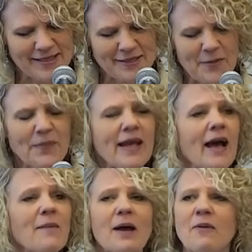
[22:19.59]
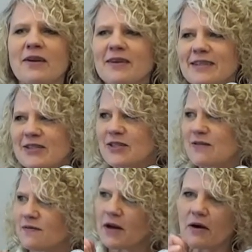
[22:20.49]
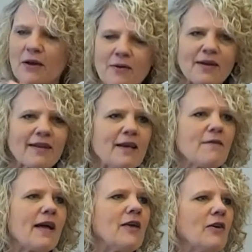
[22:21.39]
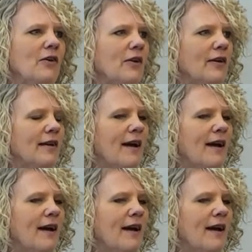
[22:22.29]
So I wondered just very quickly if I could,